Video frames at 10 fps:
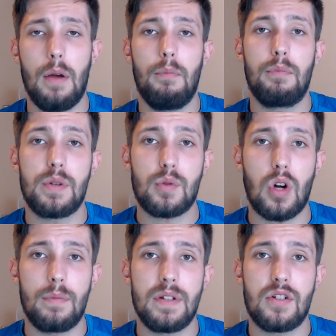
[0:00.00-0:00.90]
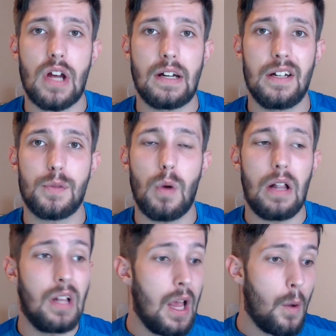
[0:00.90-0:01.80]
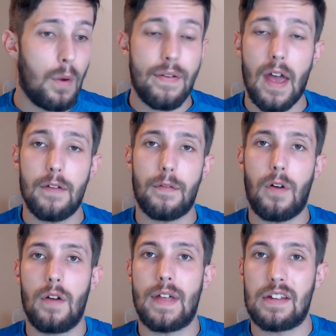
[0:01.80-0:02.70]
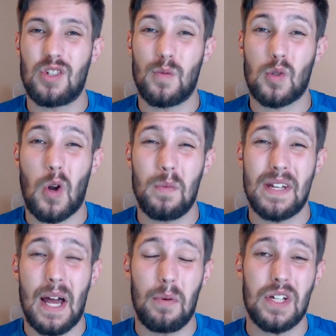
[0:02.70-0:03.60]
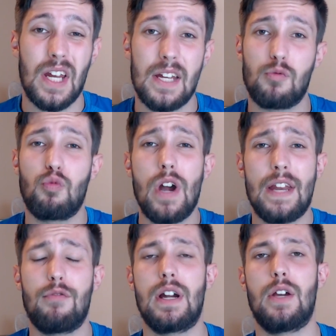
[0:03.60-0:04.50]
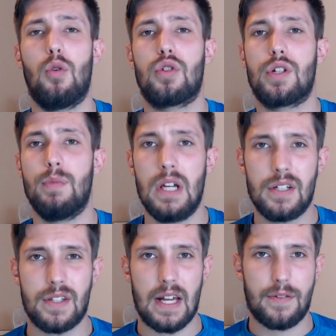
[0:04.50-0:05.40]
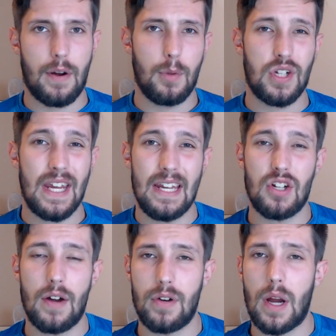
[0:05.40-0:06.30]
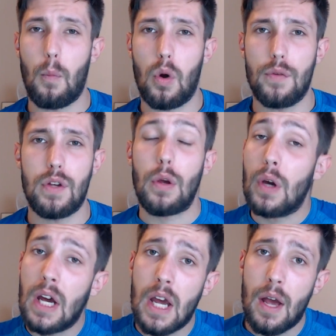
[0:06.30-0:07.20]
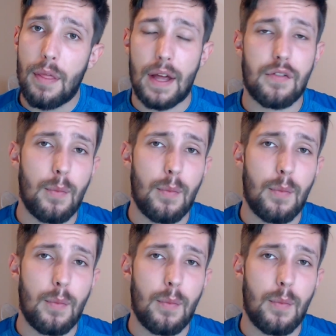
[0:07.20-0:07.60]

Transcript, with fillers: subscribe to this channel as well. We've hit over 5,000 subscribers now, which is really, really awesome. So thanks very much to each and every one of you. Thanks very